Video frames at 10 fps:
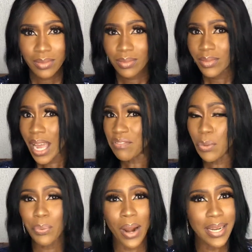Have you
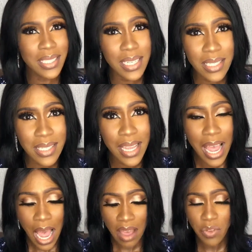practiced?
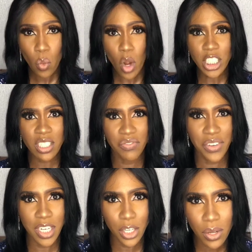Have you watched
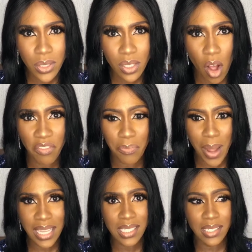videos of
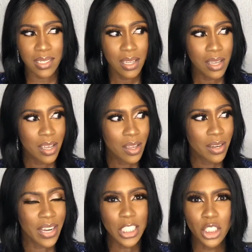past
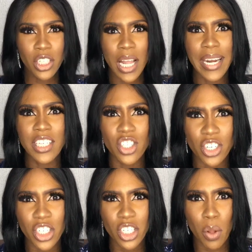national and
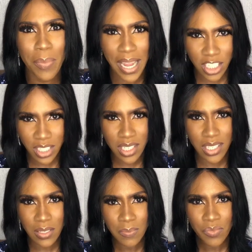international
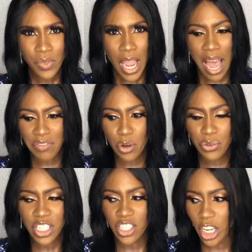pageants? Have you
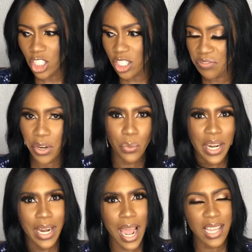researched
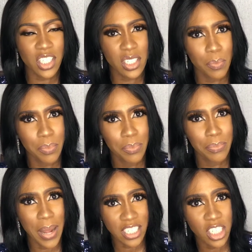frequently asked
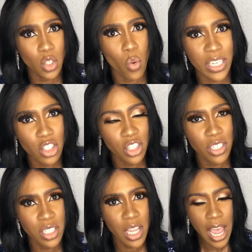pageant
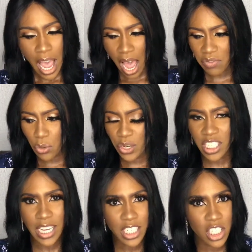questions? Have you
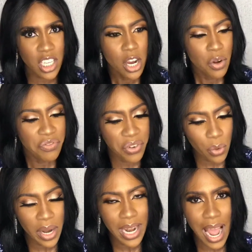researched
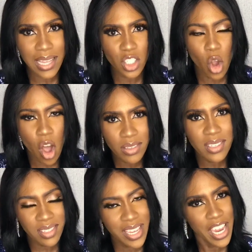frequently asked
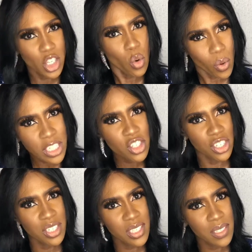on-stage
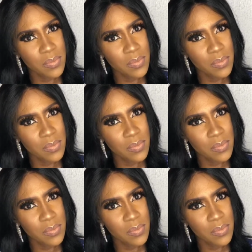questions?